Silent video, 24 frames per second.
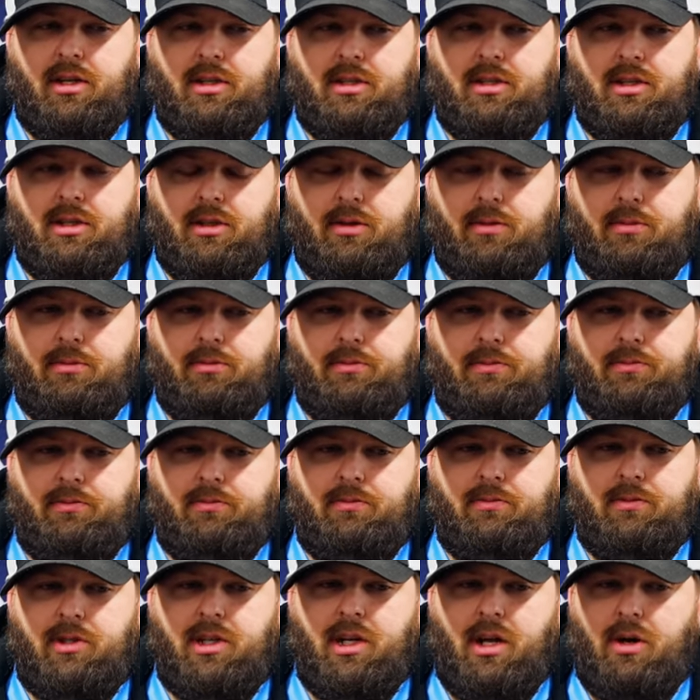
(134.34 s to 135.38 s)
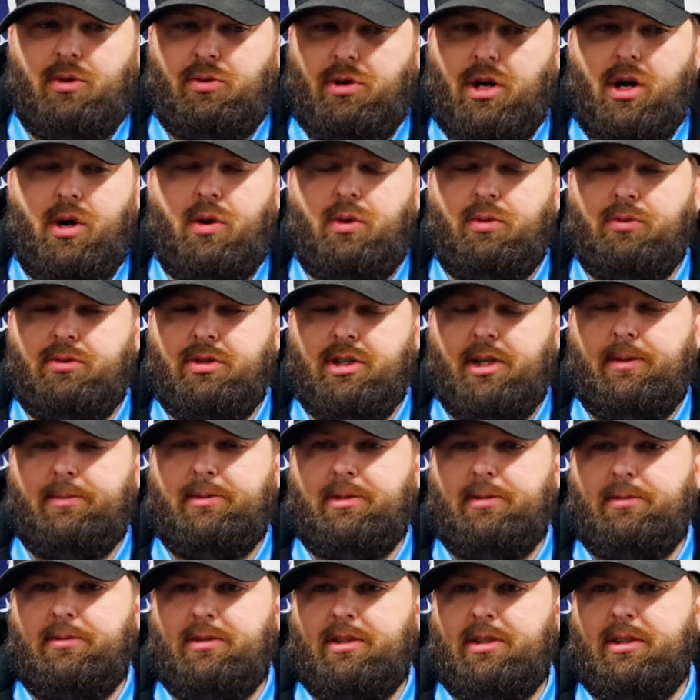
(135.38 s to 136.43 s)
some, you know, cold
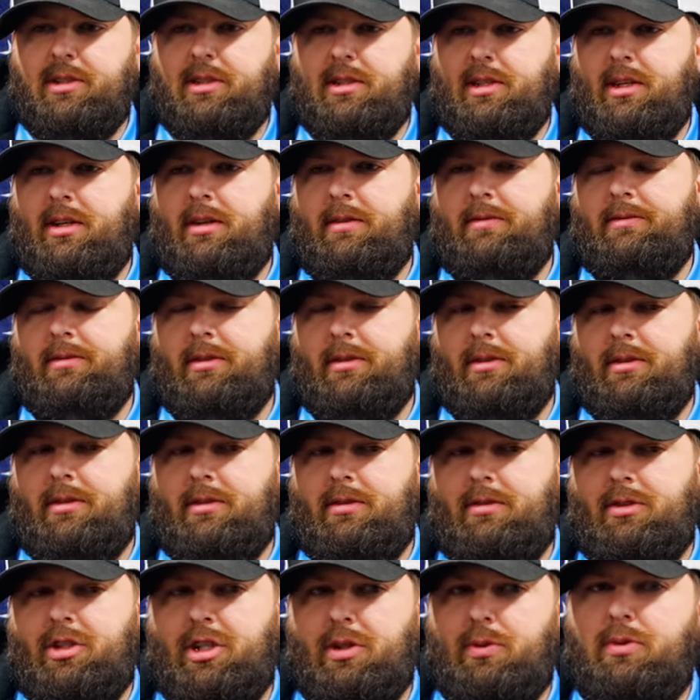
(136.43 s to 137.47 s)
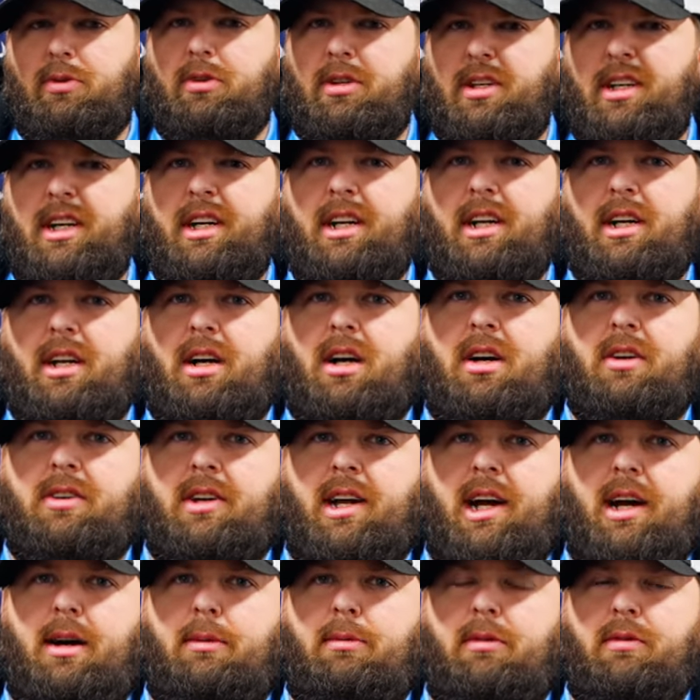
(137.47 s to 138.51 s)
symptoms and stuff, and she wanted to get it knocked
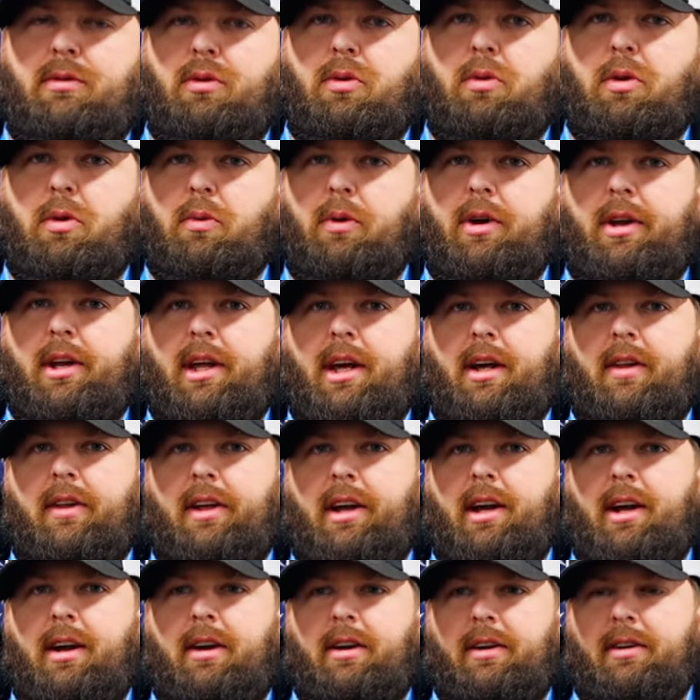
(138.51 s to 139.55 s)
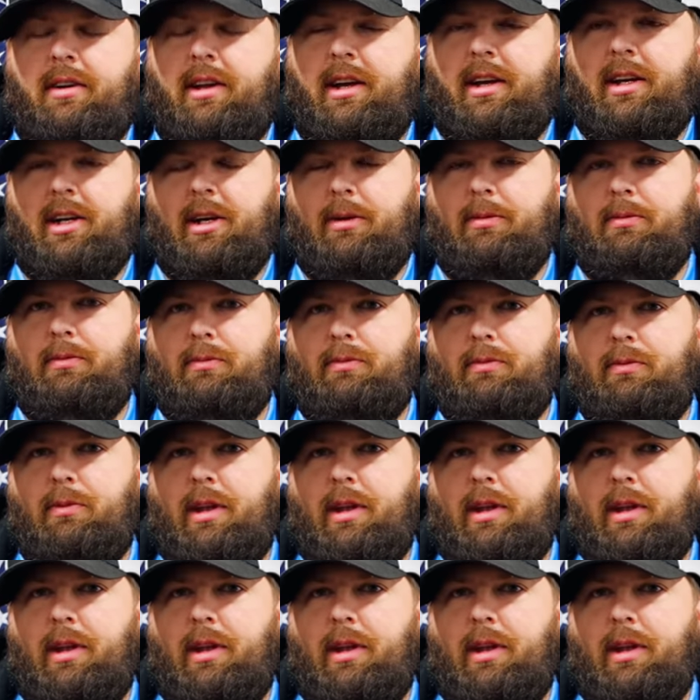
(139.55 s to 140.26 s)
out before we went down there, and come,